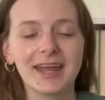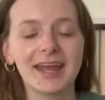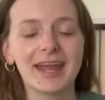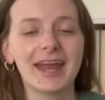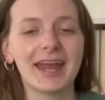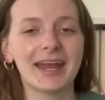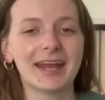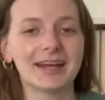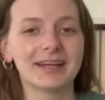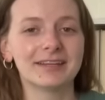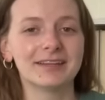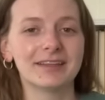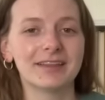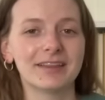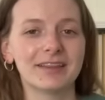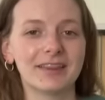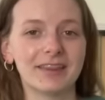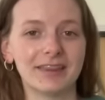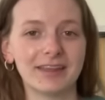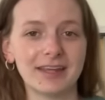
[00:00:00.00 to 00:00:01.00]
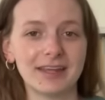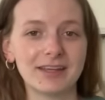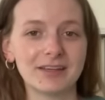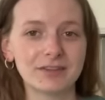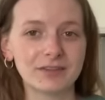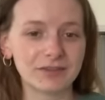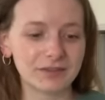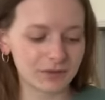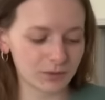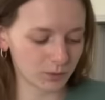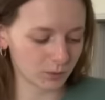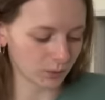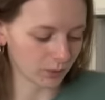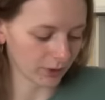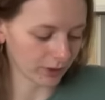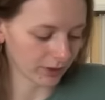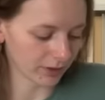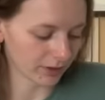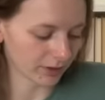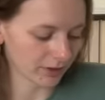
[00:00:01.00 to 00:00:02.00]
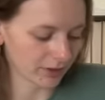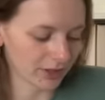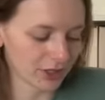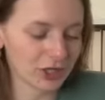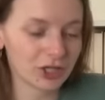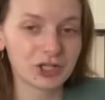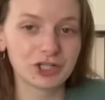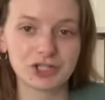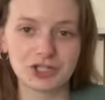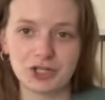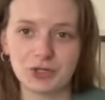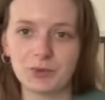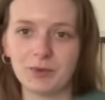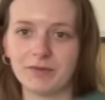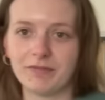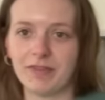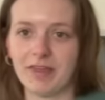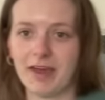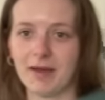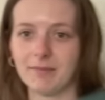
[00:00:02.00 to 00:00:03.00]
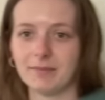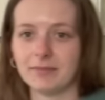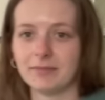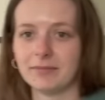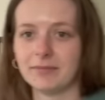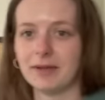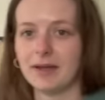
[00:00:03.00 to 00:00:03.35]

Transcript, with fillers: and these were two of them.